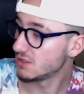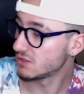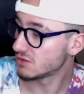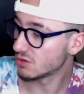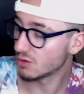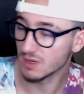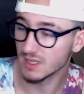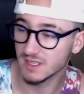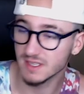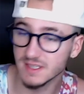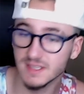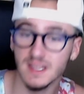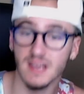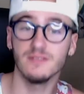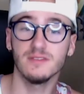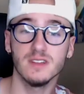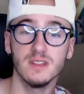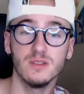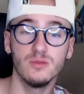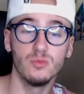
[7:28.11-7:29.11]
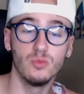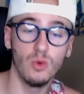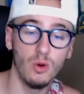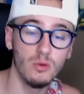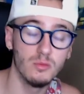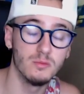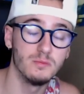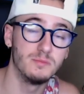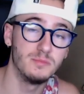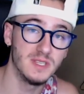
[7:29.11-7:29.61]
So it definitely
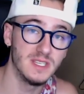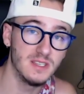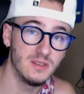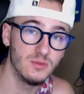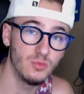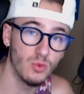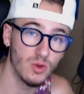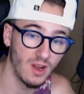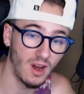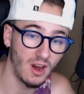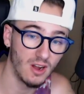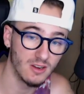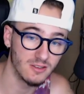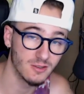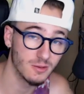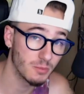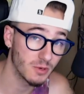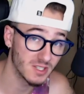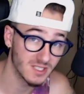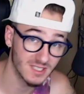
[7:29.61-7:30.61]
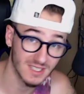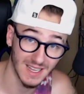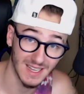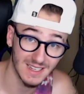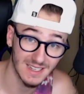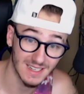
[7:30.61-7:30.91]
won't be 100%,